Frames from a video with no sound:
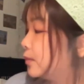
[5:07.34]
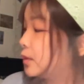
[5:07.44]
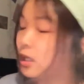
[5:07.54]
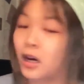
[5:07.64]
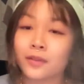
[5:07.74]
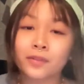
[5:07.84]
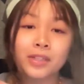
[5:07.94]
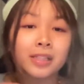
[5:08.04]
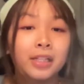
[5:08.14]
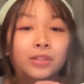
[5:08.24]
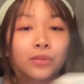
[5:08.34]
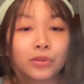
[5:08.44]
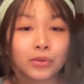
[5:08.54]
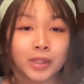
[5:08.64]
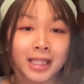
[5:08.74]
conversational
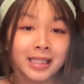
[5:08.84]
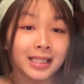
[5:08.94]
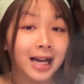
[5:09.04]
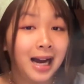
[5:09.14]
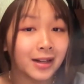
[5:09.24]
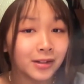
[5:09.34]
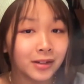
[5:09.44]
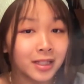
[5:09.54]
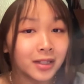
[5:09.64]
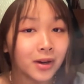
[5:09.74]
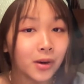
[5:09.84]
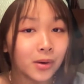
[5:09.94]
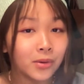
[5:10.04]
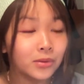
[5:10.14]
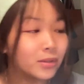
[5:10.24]
toolkits that I already
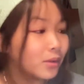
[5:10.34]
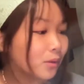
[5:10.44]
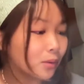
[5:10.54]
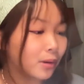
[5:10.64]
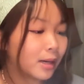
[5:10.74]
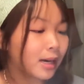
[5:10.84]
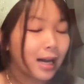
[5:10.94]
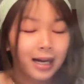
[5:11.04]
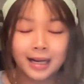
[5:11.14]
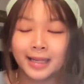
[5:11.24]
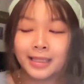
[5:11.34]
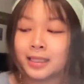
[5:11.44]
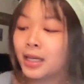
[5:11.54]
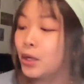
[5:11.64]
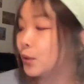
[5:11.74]
own, or I
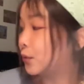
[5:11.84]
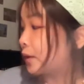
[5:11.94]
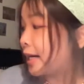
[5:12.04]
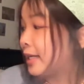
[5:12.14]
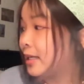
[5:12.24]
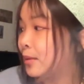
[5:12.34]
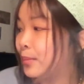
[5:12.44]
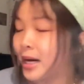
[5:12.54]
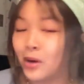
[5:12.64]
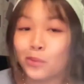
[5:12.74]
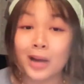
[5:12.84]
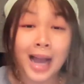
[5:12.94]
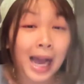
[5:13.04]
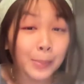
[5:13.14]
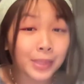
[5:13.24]
write about what
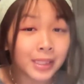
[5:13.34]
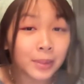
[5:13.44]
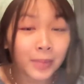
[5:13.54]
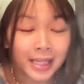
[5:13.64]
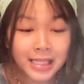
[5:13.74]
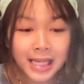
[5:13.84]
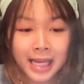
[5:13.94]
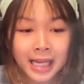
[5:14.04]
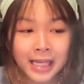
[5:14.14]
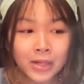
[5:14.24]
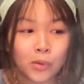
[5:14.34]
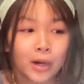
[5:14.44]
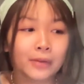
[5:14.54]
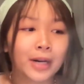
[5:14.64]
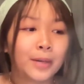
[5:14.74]
happened in my day, or
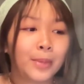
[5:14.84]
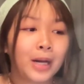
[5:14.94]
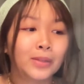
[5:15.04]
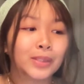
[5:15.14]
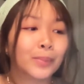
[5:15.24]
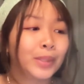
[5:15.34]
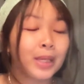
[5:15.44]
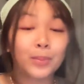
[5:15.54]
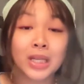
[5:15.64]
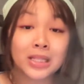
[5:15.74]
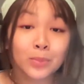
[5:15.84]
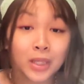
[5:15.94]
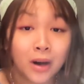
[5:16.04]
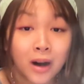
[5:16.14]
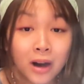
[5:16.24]
I write about something that pissed me
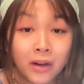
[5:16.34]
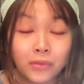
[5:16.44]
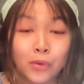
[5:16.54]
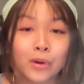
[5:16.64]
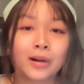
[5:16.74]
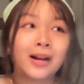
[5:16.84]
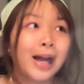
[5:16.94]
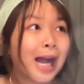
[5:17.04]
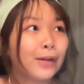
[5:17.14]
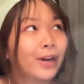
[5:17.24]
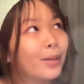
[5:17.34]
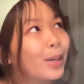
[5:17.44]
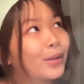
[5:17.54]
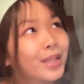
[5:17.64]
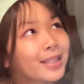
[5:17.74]
off, or I write
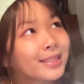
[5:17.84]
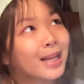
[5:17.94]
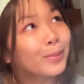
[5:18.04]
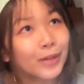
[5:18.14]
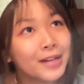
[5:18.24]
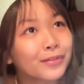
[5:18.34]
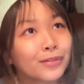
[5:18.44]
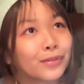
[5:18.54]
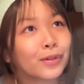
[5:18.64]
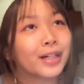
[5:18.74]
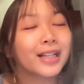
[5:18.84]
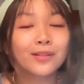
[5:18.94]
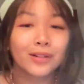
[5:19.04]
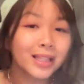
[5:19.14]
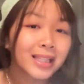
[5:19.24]
about things that I'm grateful for. It
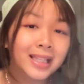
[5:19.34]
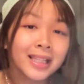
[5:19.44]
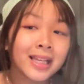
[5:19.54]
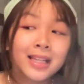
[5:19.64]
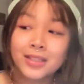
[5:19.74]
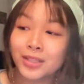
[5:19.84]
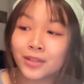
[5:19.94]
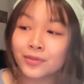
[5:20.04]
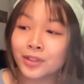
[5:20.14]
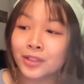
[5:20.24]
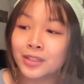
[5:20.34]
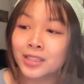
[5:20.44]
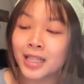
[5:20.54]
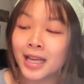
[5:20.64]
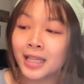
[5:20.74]
really
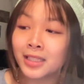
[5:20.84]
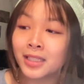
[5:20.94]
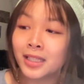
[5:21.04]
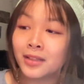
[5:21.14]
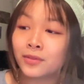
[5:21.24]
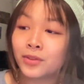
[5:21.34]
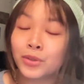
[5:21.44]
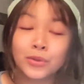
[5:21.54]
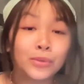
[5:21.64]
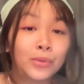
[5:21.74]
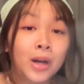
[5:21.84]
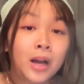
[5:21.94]
differs, and if you